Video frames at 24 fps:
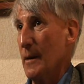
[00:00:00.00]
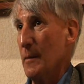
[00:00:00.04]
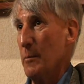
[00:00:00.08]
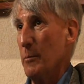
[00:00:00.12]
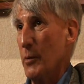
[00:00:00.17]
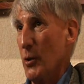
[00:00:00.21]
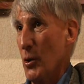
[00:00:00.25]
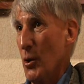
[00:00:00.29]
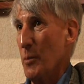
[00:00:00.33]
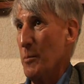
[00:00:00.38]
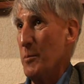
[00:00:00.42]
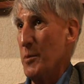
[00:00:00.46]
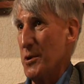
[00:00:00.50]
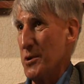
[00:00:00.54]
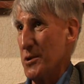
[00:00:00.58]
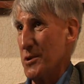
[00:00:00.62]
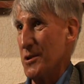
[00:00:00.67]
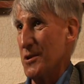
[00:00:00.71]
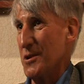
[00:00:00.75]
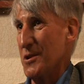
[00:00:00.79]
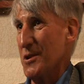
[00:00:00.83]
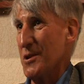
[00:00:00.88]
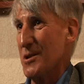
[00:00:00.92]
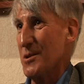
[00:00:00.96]
and build
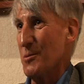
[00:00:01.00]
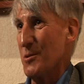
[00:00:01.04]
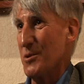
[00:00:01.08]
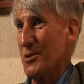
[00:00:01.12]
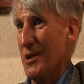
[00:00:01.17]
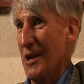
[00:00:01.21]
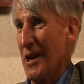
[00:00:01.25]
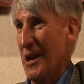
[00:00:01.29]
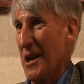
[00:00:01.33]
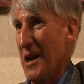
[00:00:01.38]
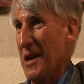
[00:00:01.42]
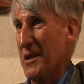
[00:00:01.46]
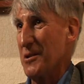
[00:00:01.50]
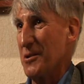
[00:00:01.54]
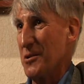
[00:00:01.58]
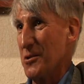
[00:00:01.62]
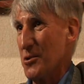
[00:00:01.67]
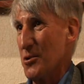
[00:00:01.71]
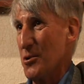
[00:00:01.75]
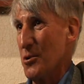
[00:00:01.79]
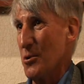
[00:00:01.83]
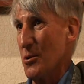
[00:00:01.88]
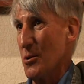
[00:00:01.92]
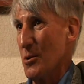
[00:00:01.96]
businesses, which I like to
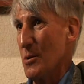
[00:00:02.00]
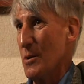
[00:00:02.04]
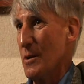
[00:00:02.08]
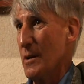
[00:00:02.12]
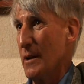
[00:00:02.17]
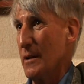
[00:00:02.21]
do,